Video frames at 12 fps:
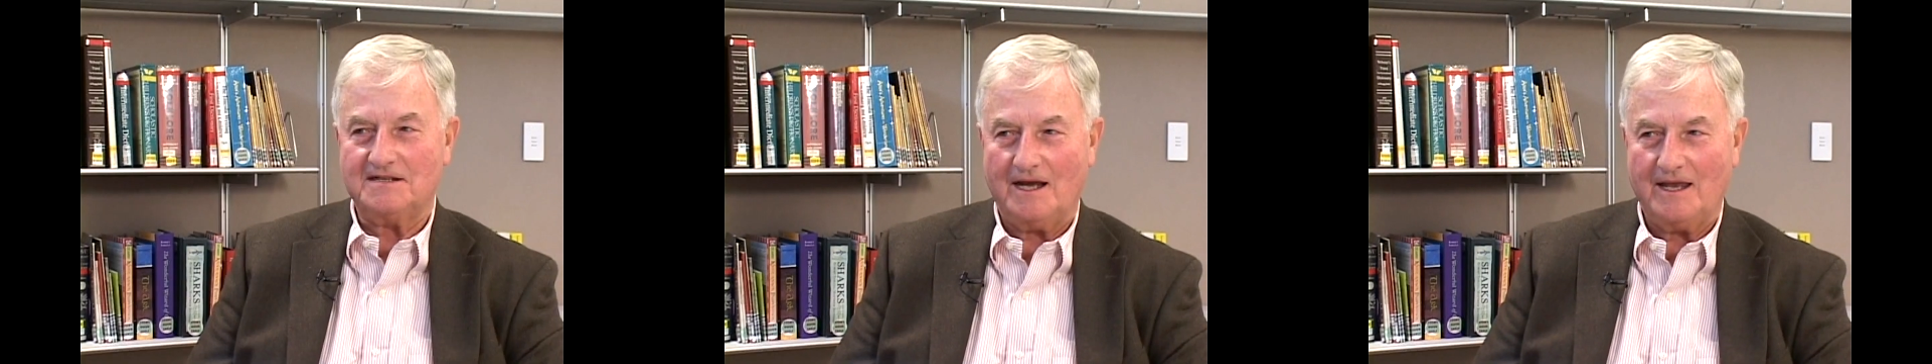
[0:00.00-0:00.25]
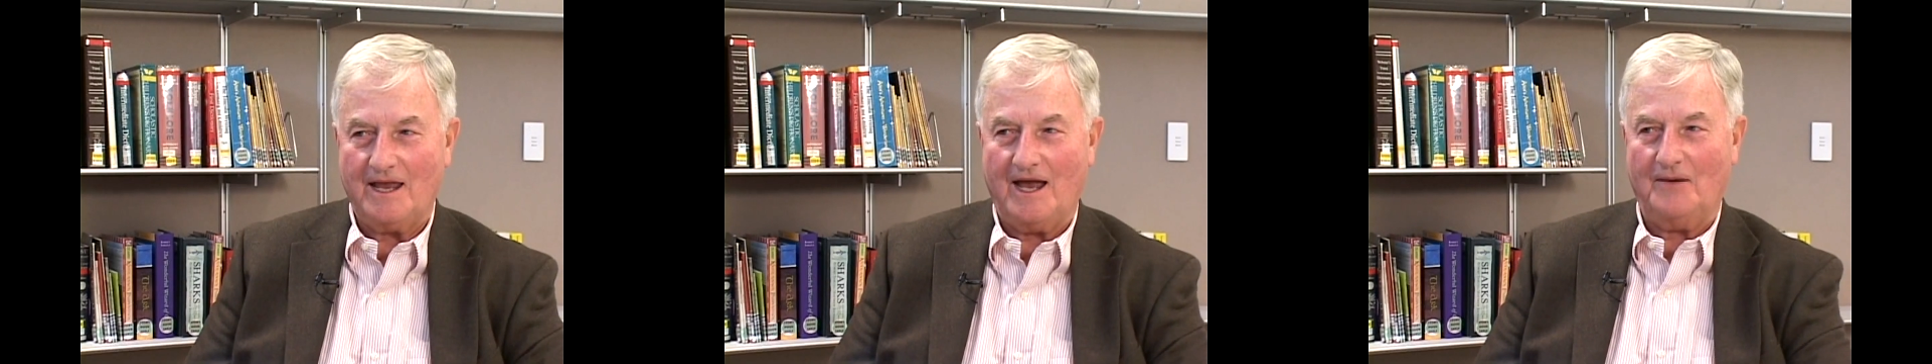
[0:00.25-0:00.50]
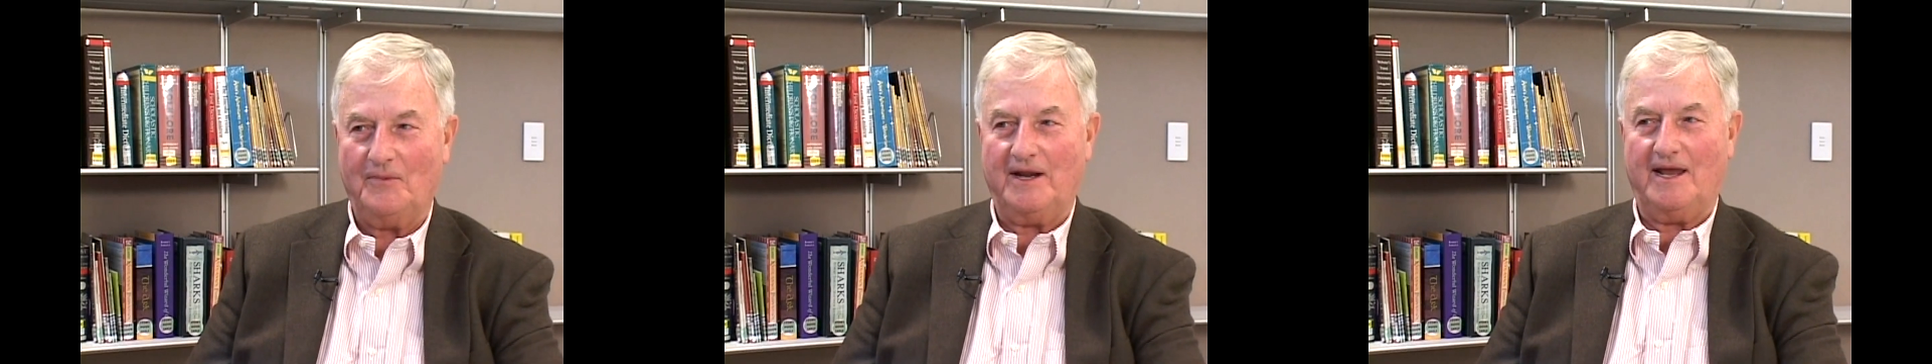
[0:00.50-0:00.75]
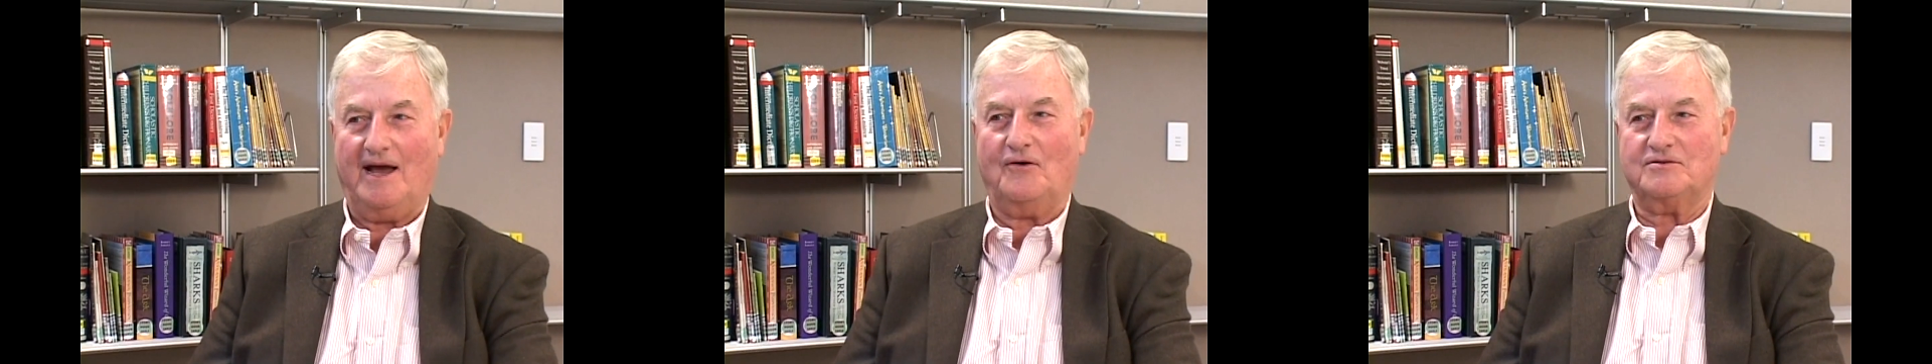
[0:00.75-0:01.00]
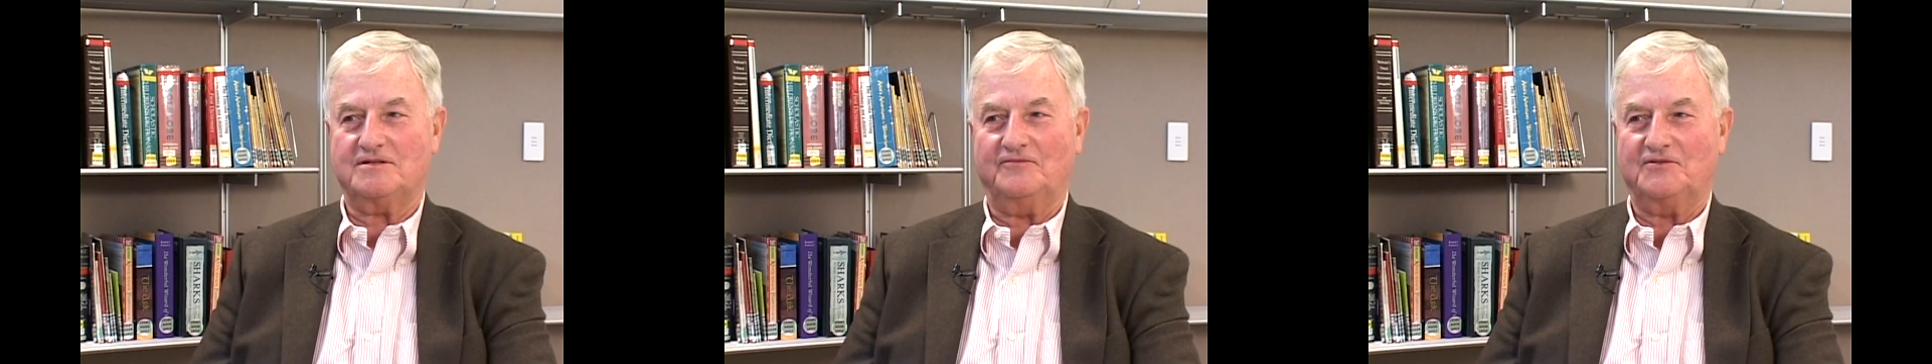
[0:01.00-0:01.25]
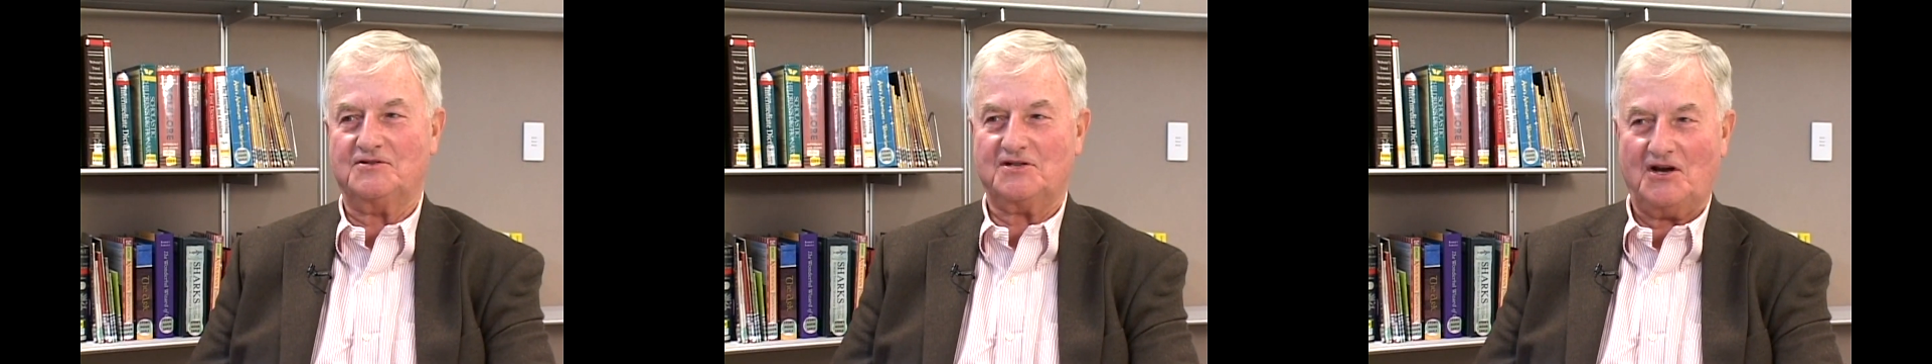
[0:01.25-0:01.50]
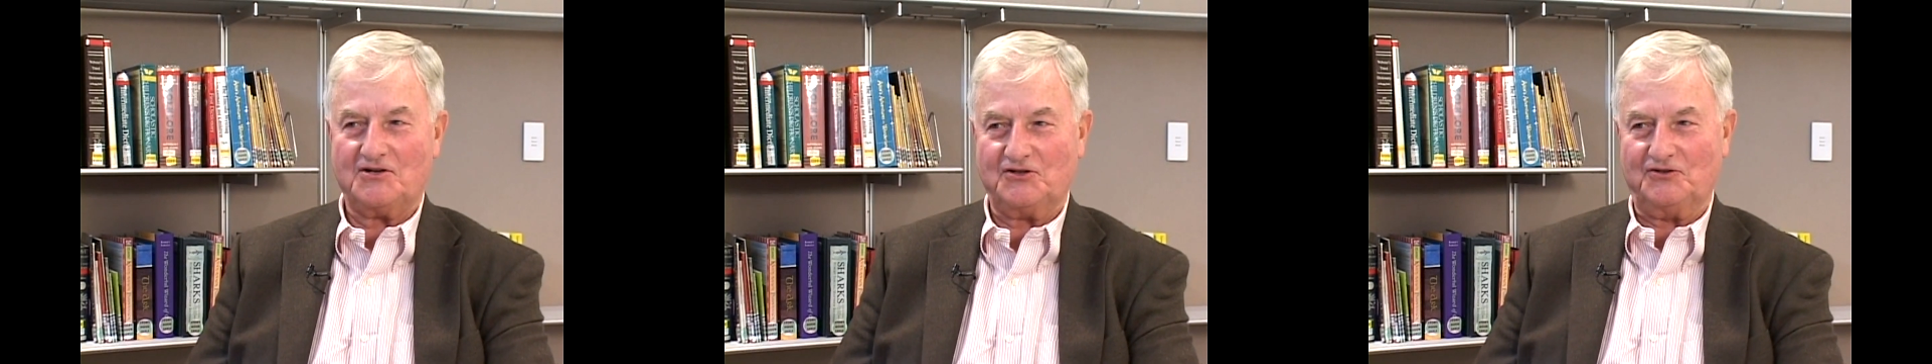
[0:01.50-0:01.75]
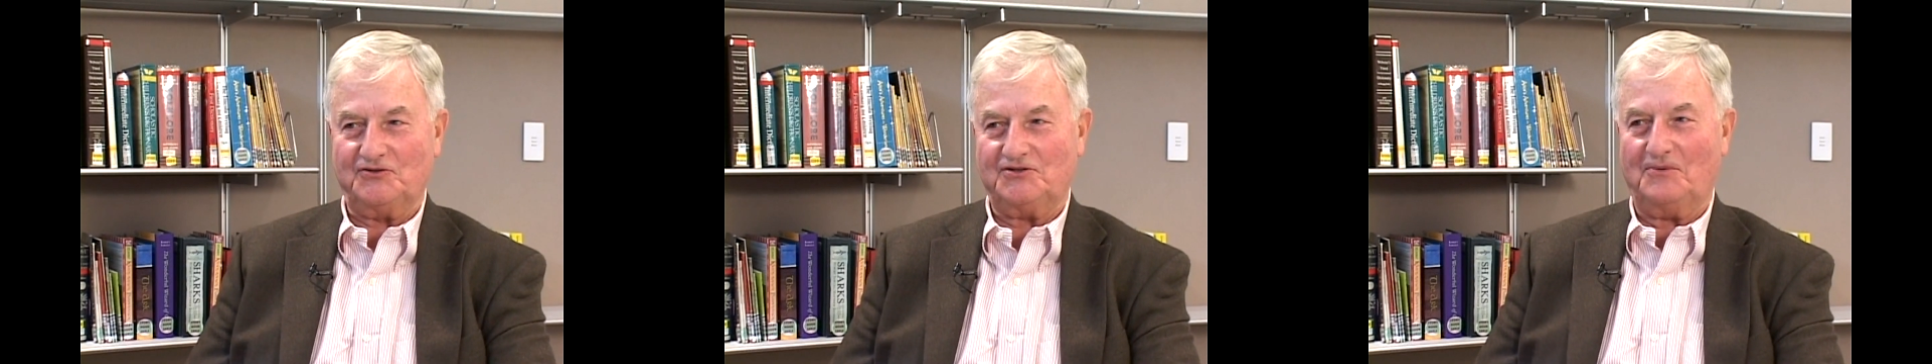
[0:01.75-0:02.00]
tell you how many hours of
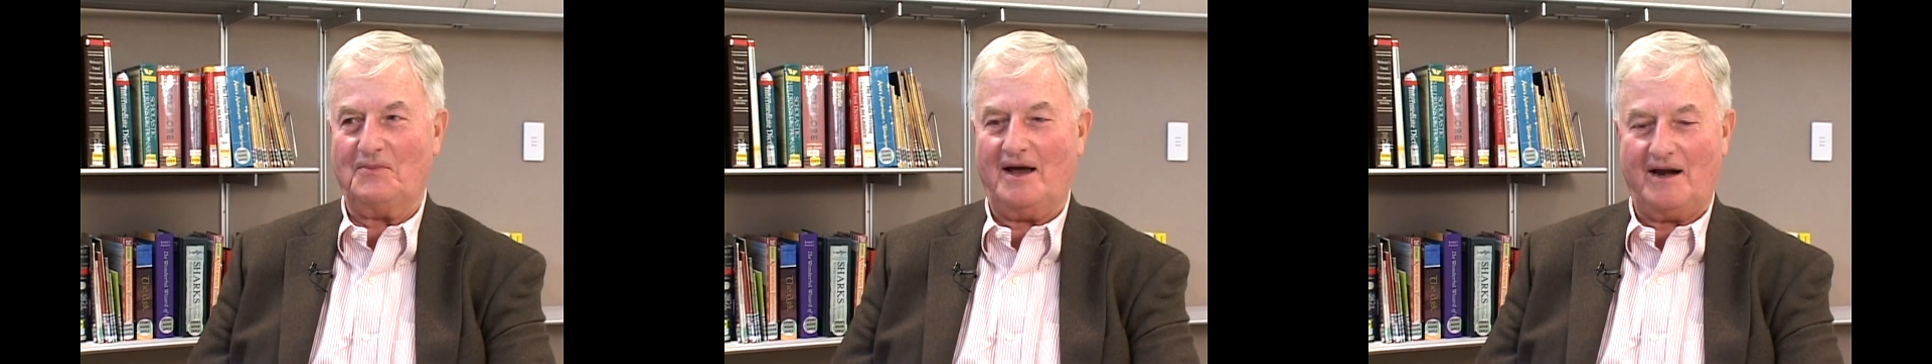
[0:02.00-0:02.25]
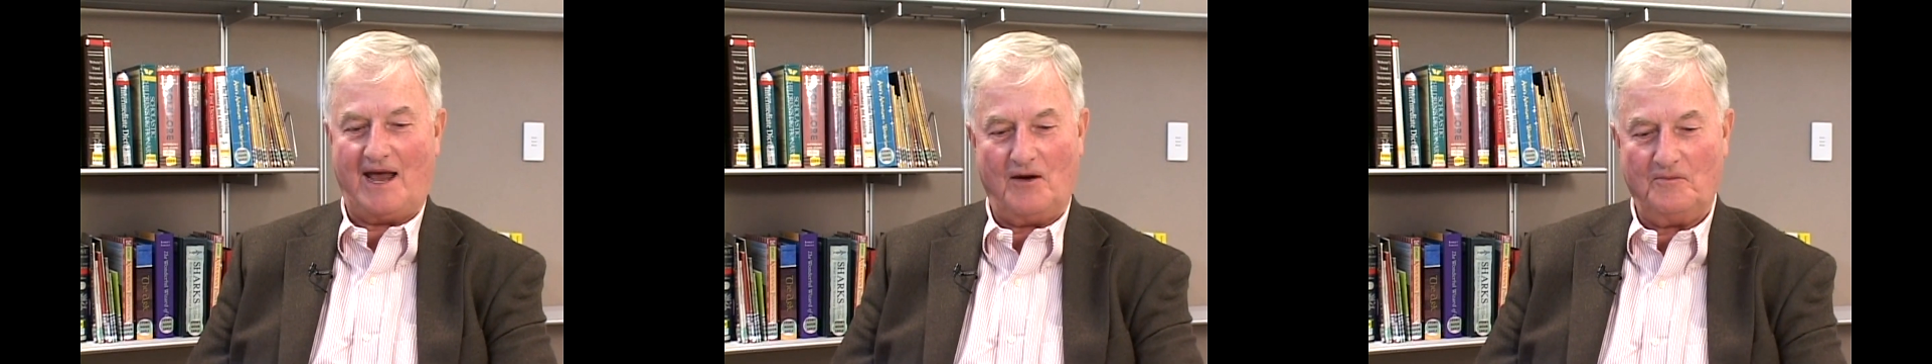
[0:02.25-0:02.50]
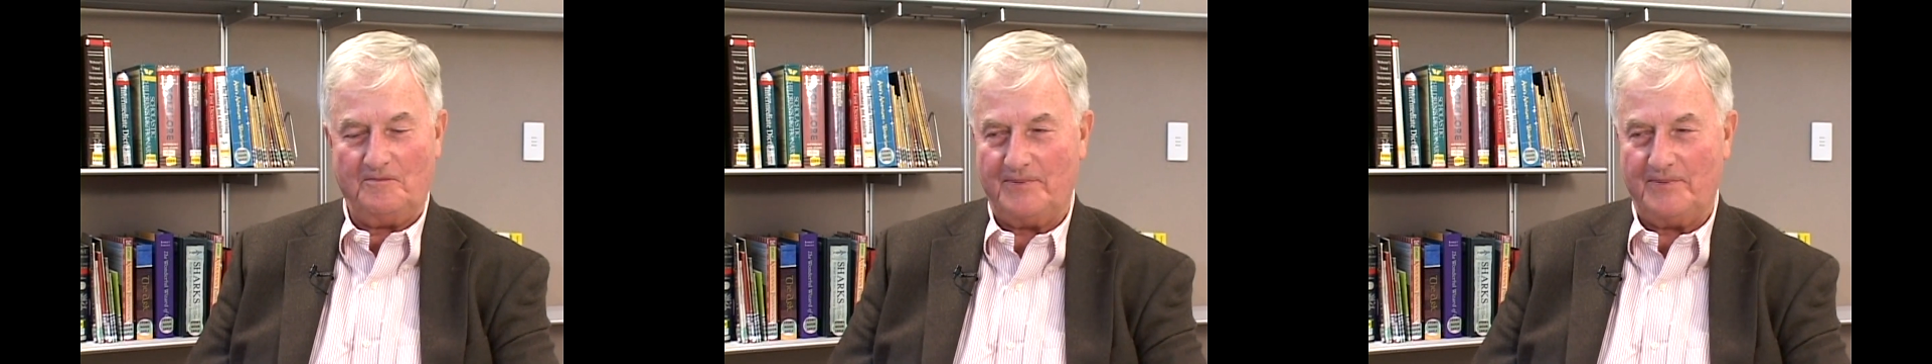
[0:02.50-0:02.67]
discussions about how